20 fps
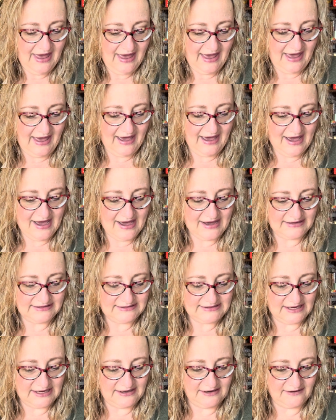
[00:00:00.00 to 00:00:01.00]
and
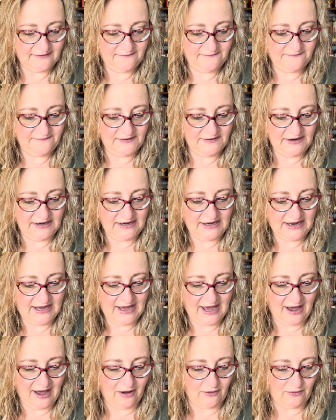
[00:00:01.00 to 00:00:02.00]
an infinity
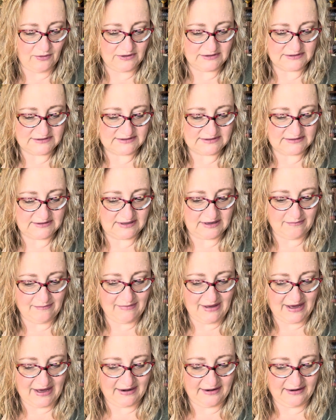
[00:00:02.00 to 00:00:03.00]
cowl
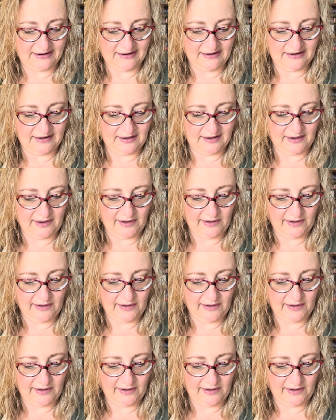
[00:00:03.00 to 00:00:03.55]
schematic.